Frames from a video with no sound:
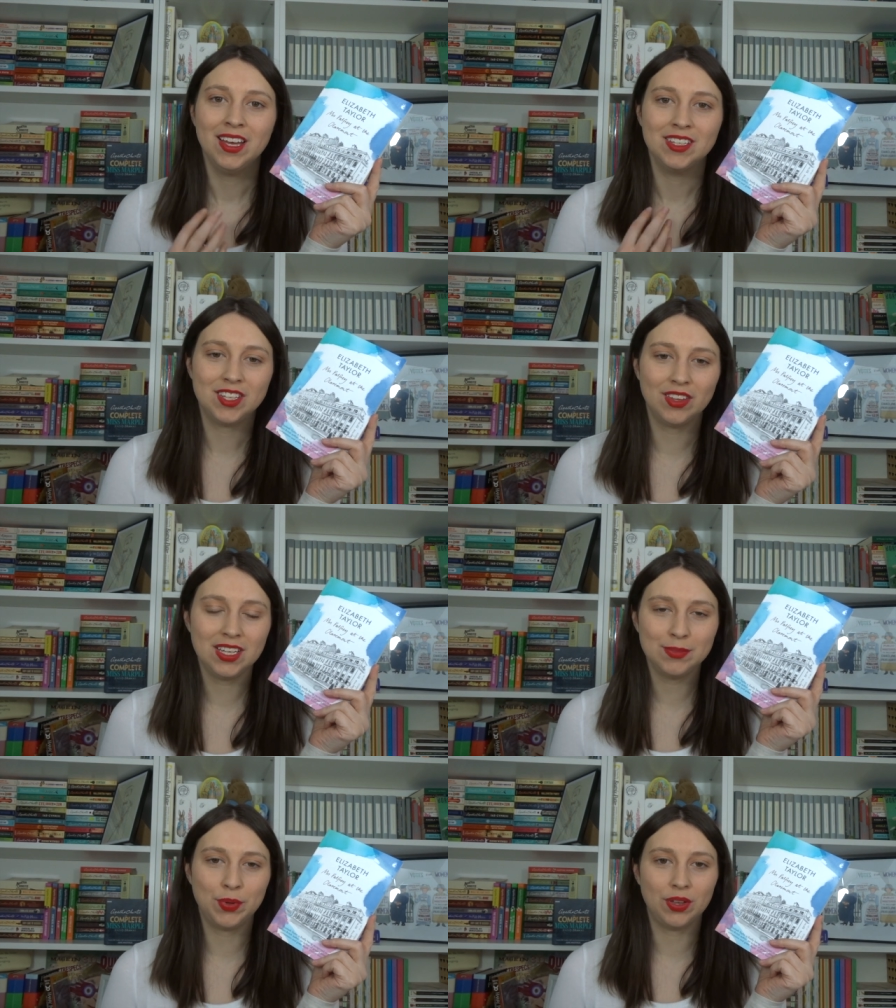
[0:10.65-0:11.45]
So
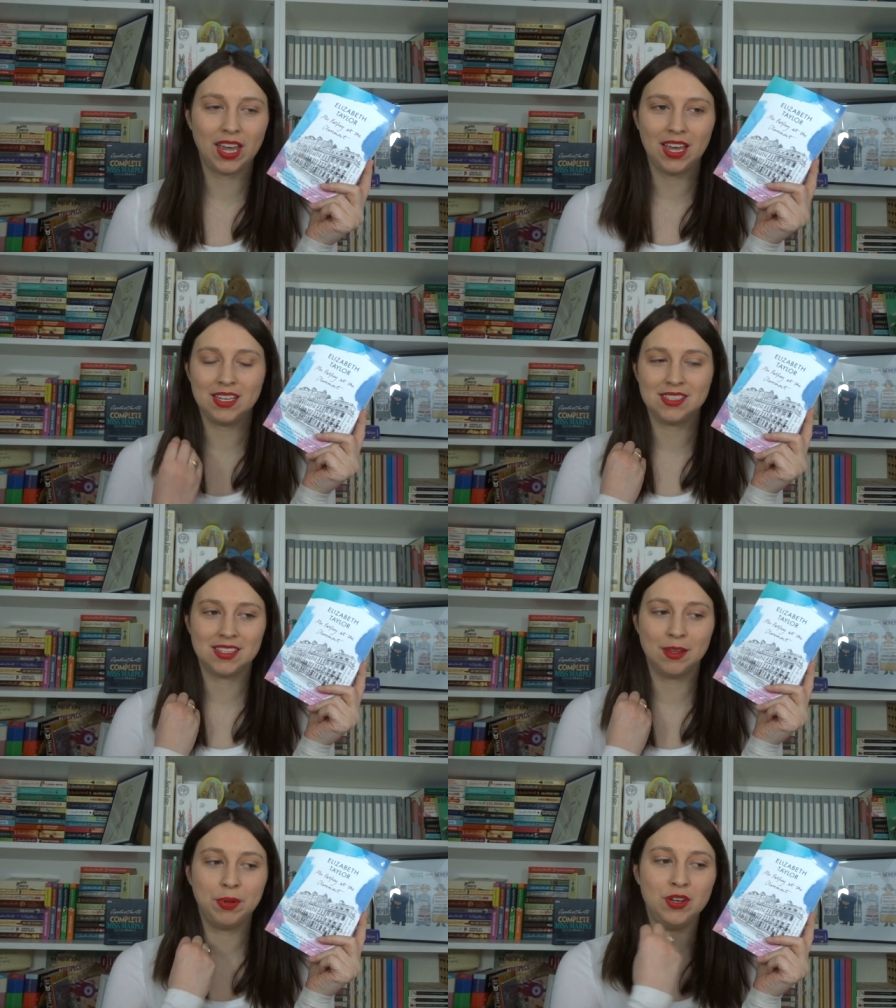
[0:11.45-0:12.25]
this book is
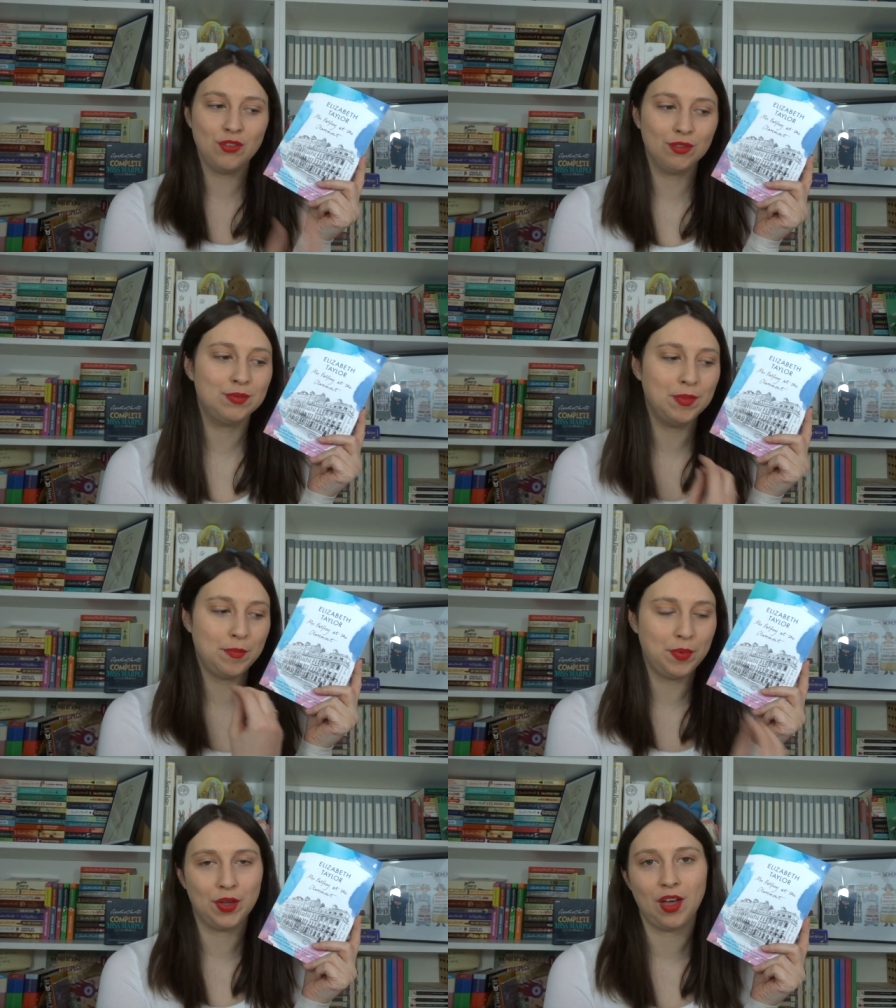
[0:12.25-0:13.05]
the
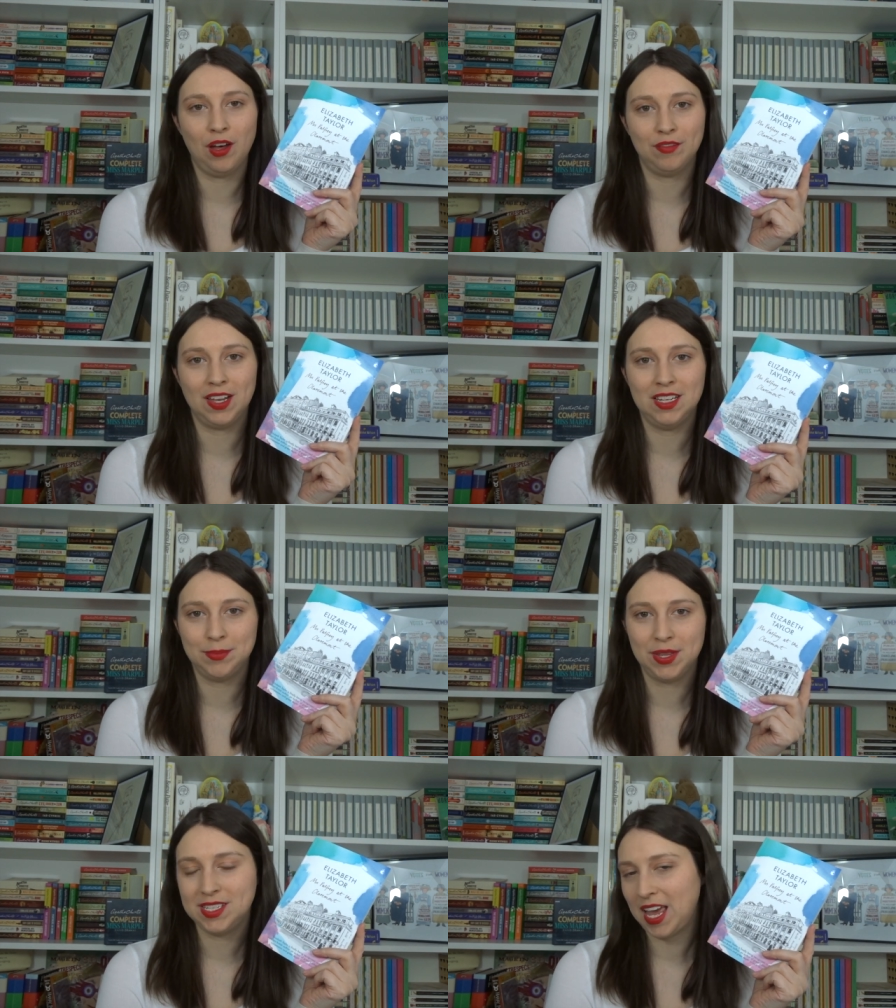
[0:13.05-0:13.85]
penultimate book of
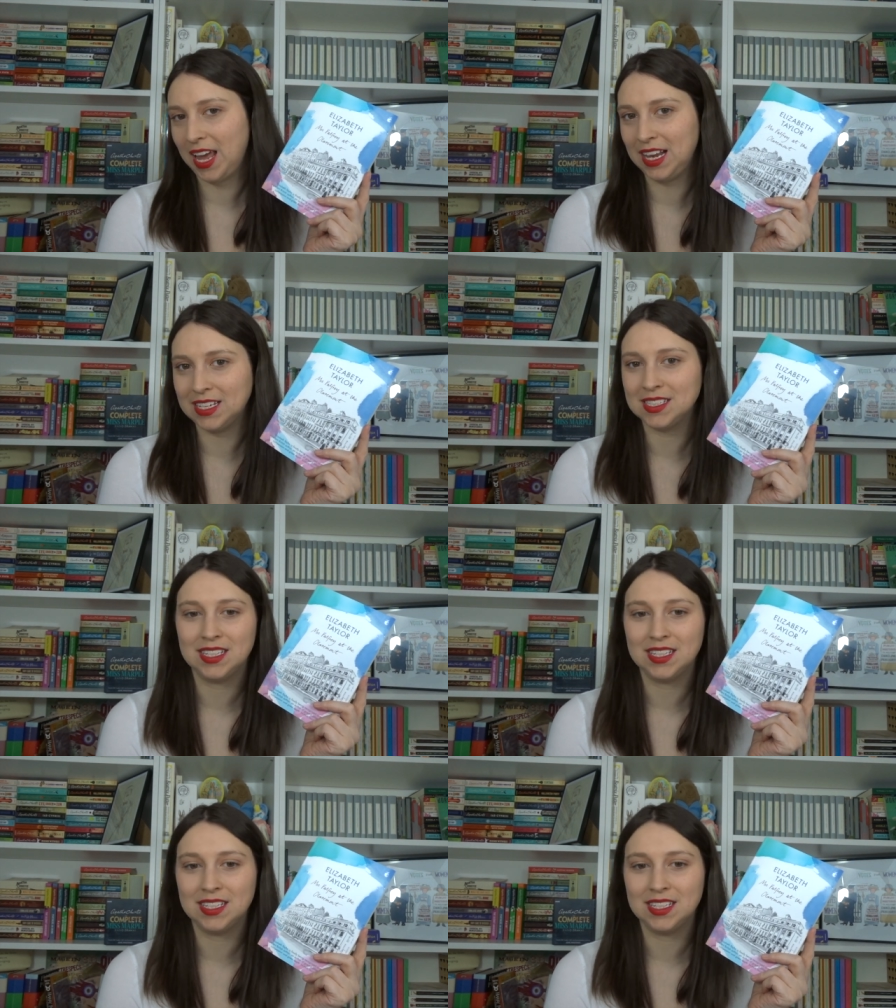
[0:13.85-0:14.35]
Elizabeth Taylor's.